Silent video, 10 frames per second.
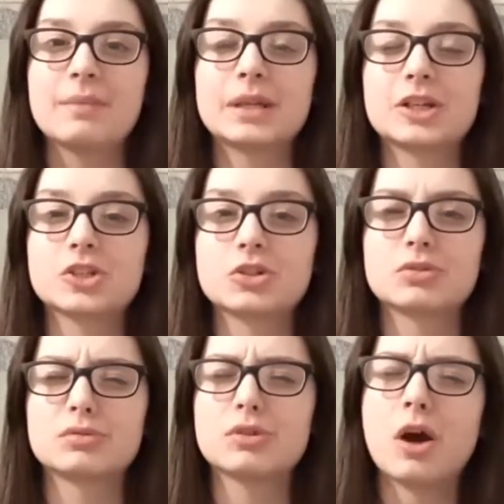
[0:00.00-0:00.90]
because you're
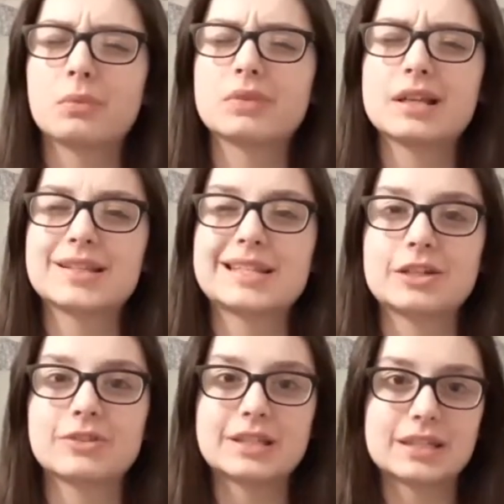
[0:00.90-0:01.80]
not
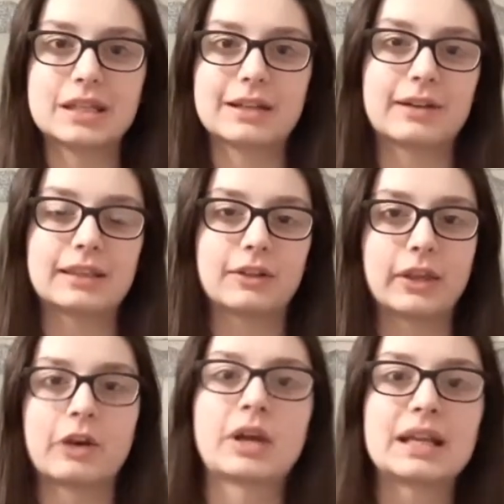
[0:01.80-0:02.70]
necessarily standing right there
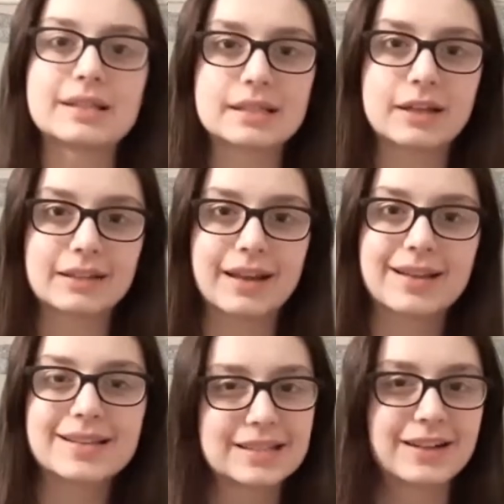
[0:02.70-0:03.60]
like, okay, is it done yet?
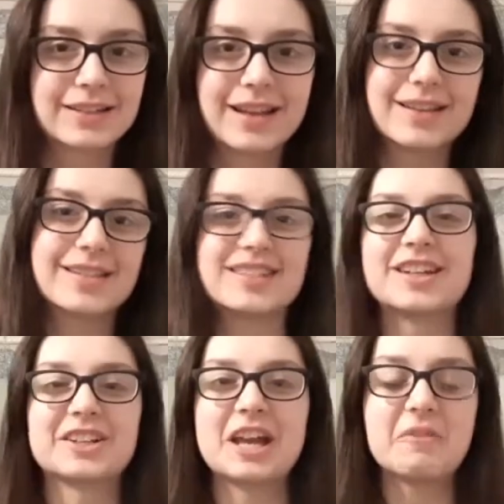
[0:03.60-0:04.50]
Is it done yet? Is it
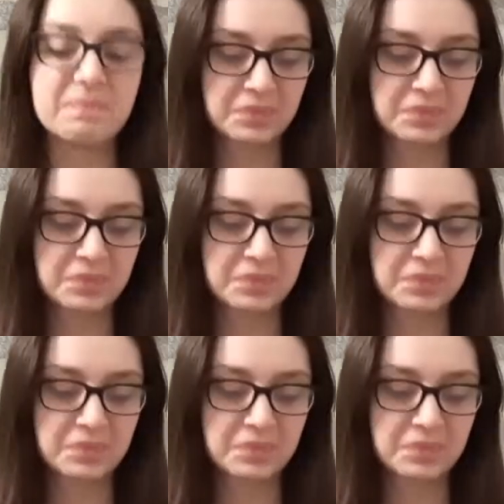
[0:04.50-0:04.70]
done yet?